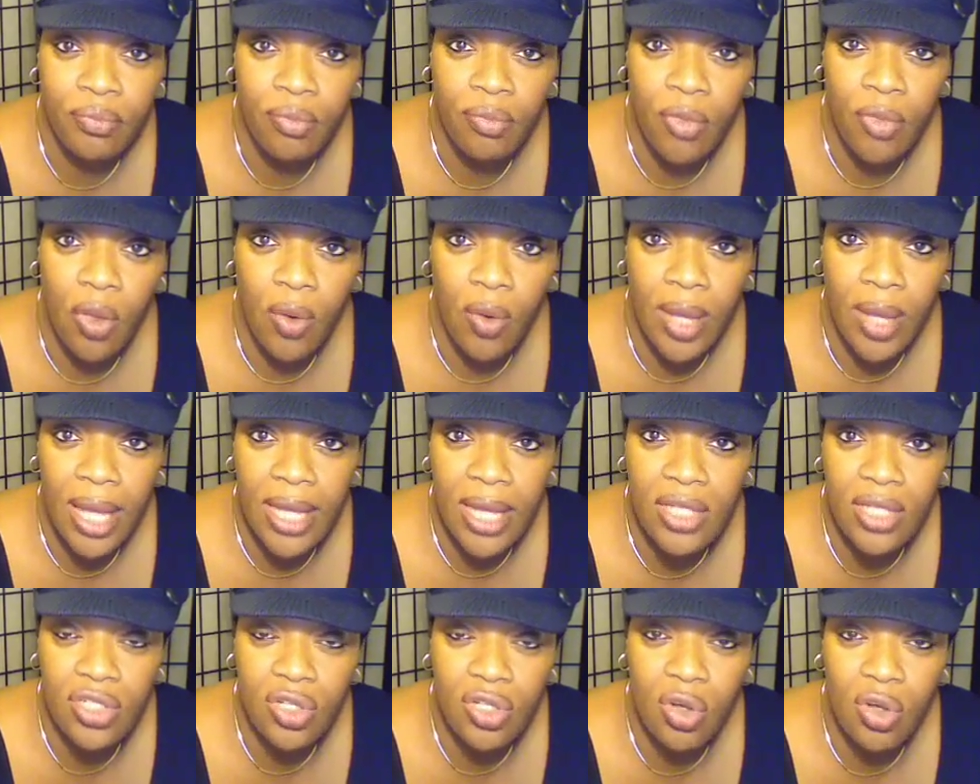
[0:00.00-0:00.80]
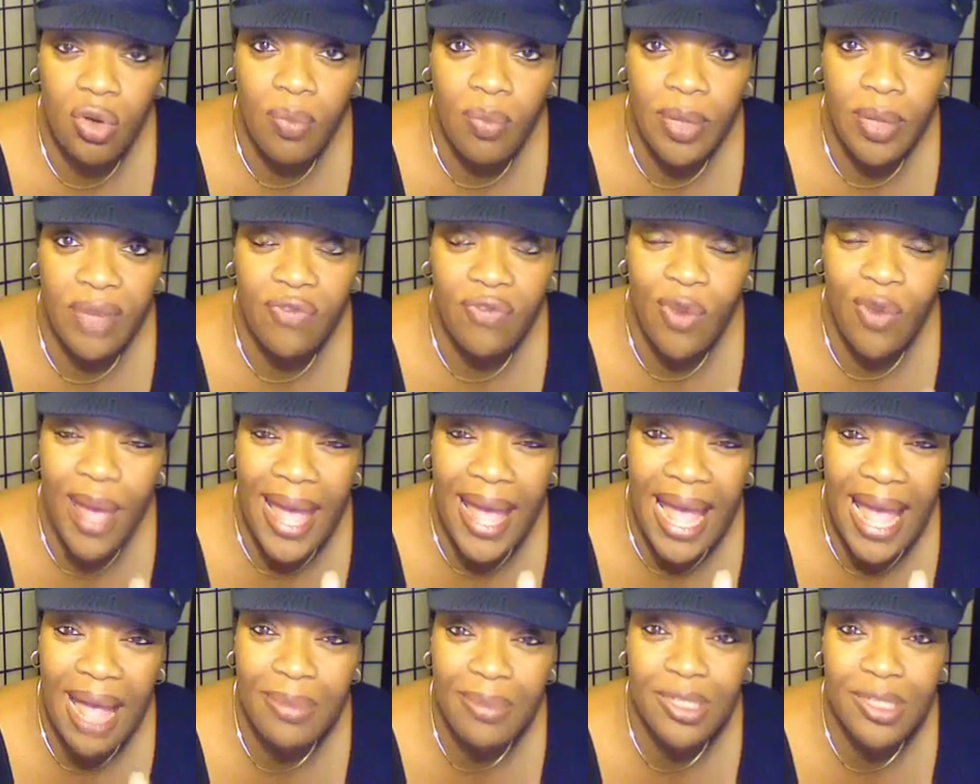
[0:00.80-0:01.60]
Okay, so, but if you
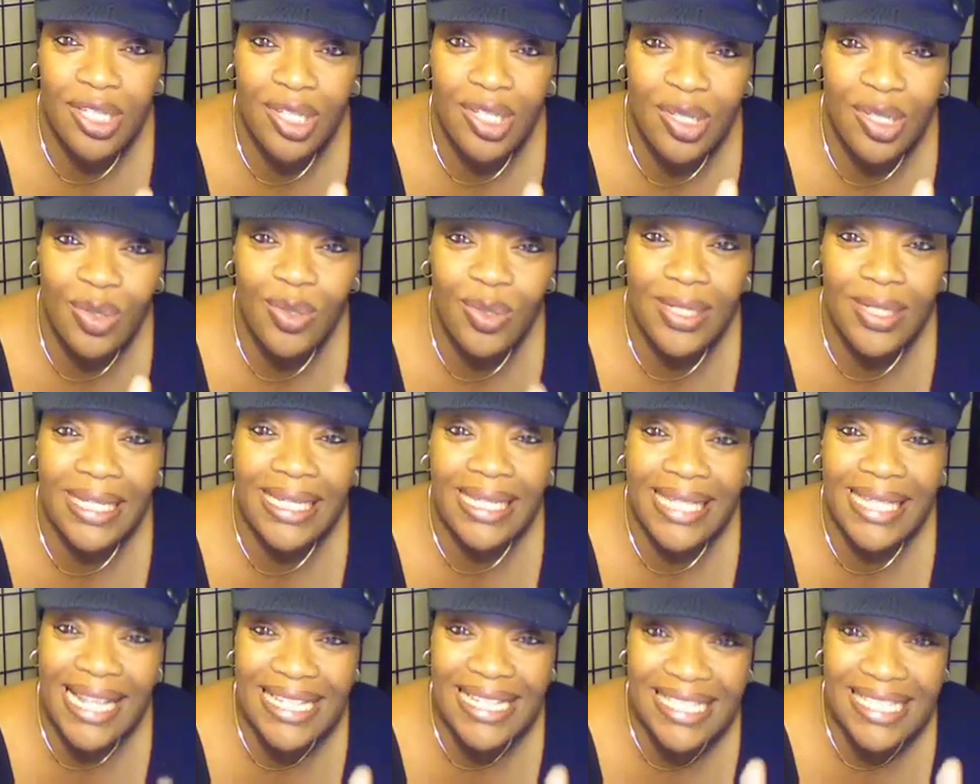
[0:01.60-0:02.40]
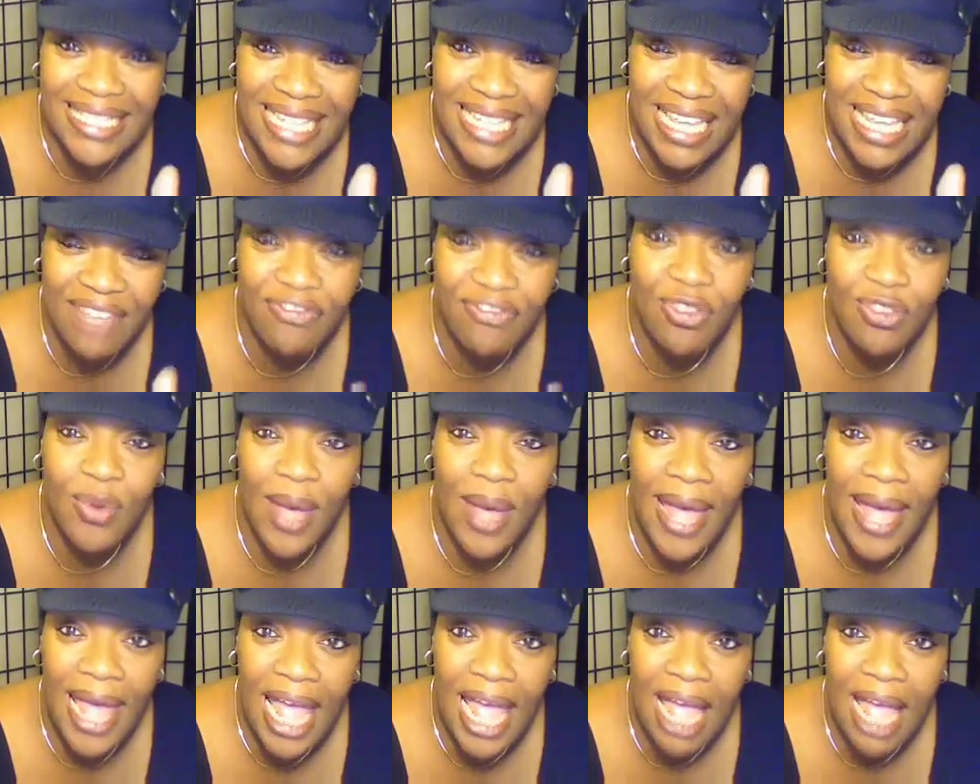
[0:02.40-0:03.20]
absolutely, that's if you
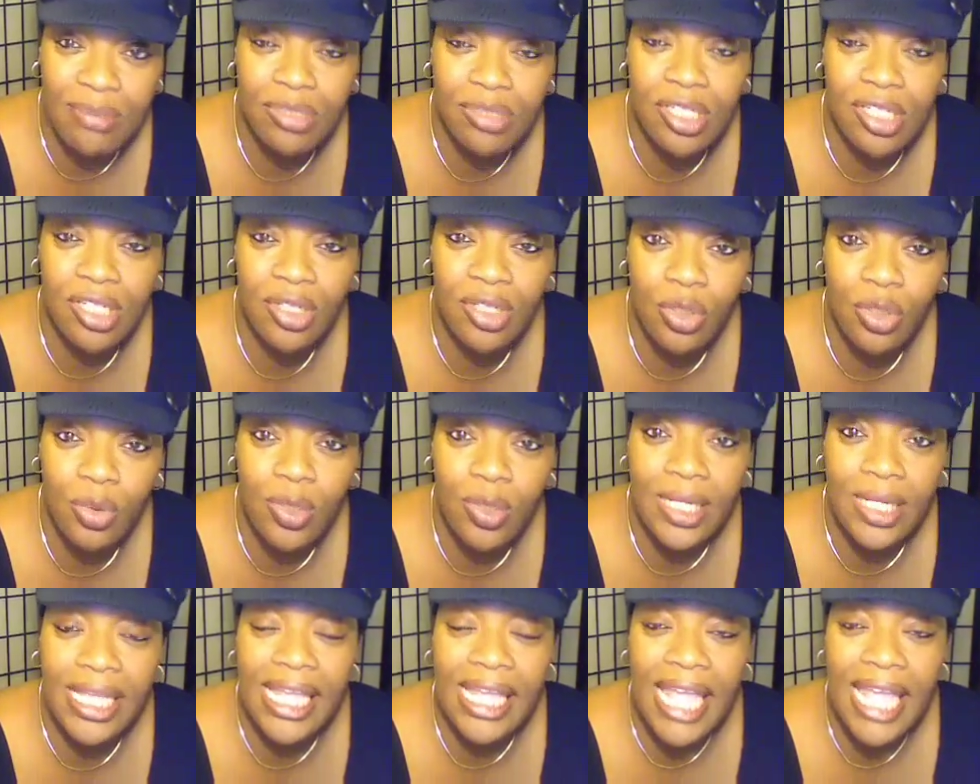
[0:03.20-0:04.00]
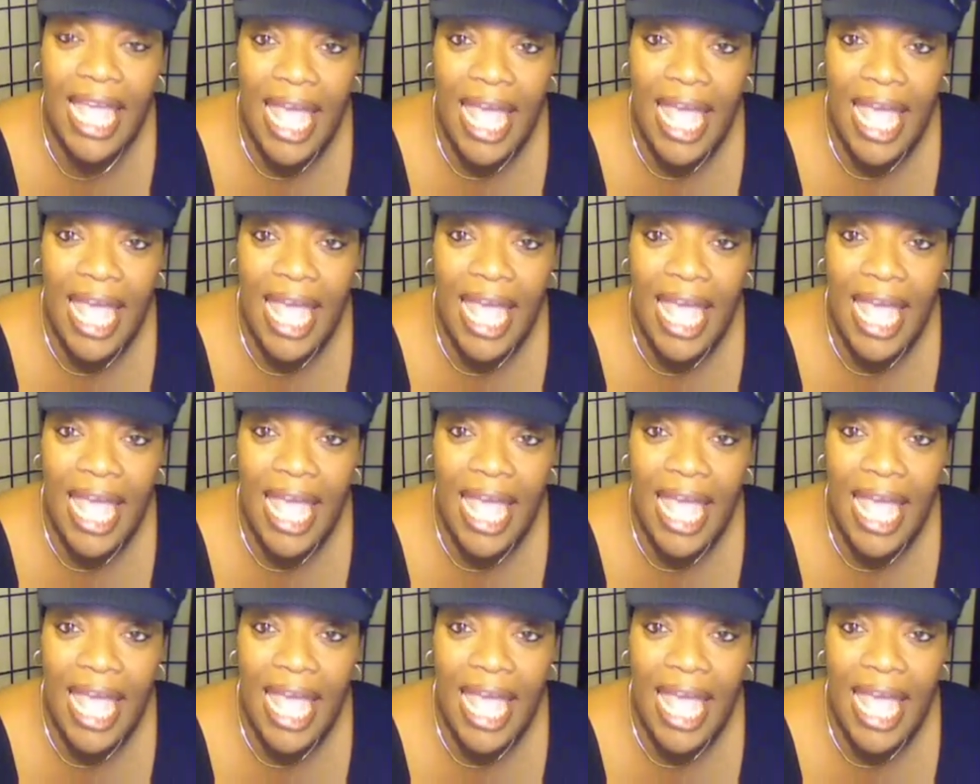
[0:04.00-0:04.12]
absolutely